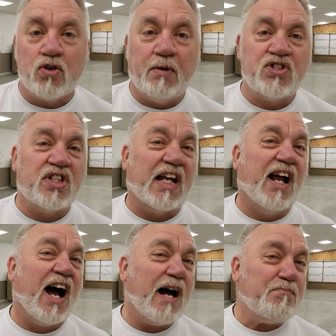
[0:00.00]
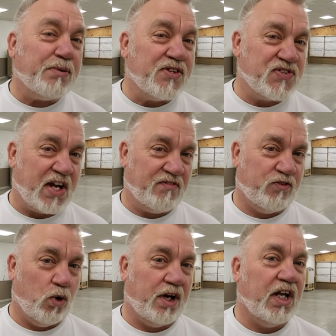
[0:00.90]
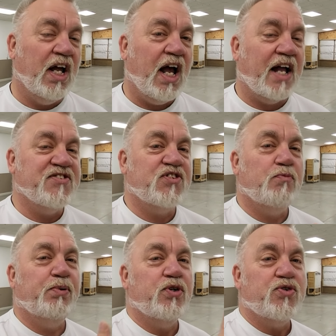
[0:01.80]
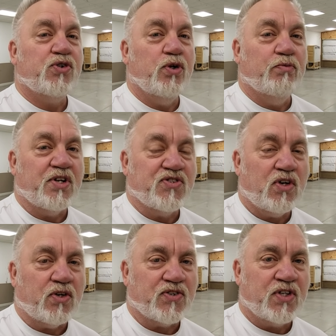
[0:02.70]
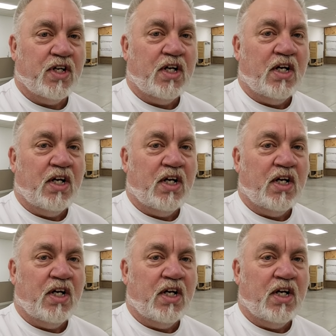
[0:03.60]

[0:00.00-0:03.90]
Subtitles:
so much they compensate for it and still produce good results,